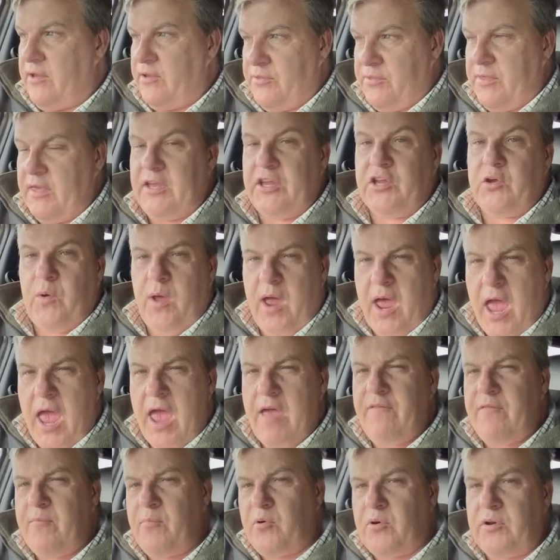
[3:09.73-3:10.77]
Thank you
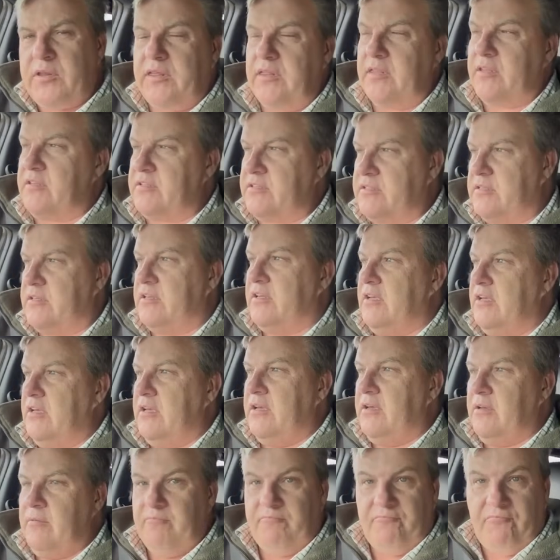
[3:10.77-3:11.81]
everybody that's
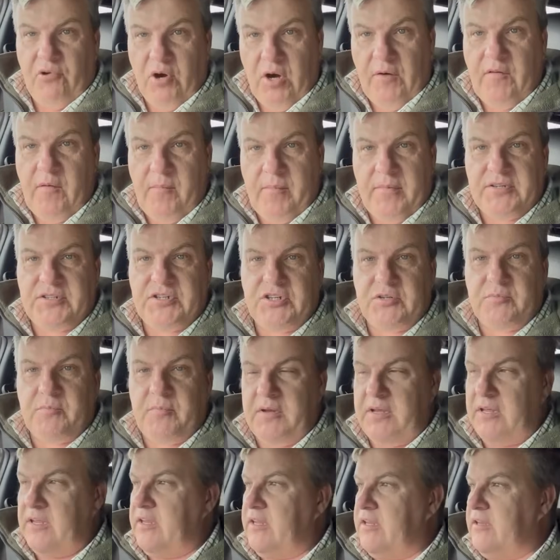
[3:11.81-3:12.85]
private messaged
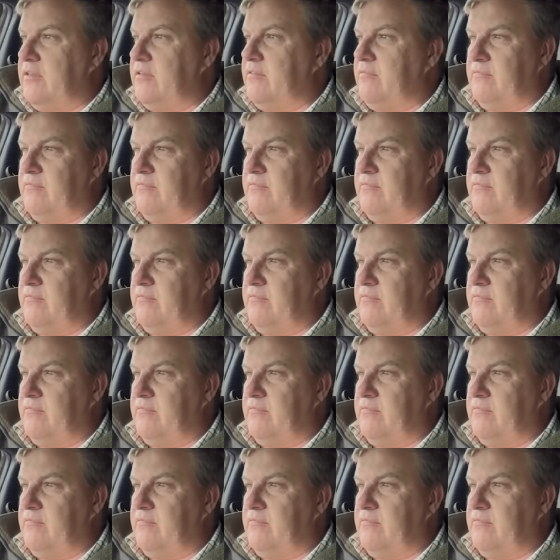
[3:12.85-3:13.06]
me,